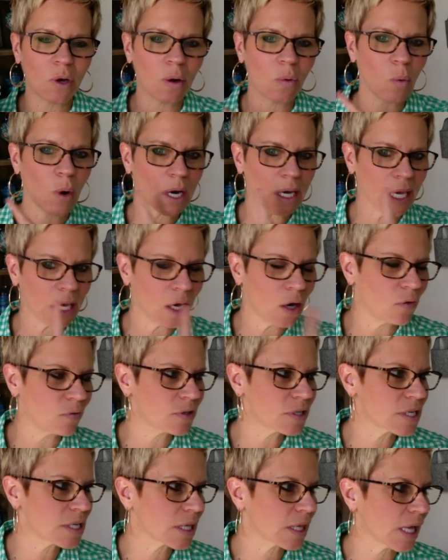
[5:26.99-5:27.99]
walking over
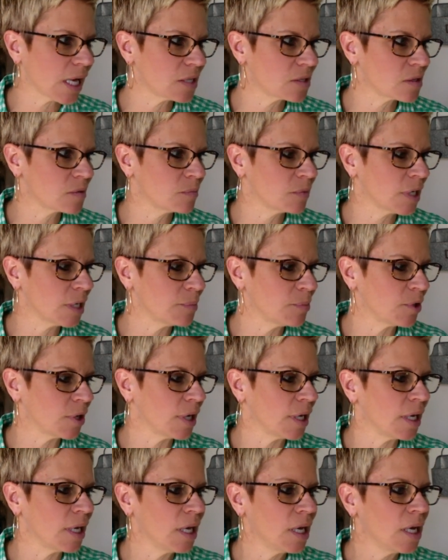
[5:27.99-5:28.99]
to the classroom
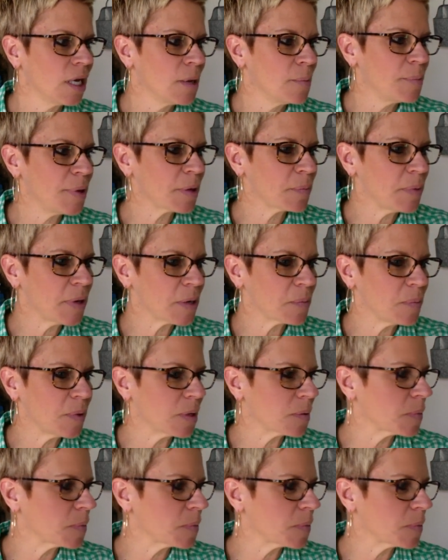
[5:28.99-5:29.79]
library, pick,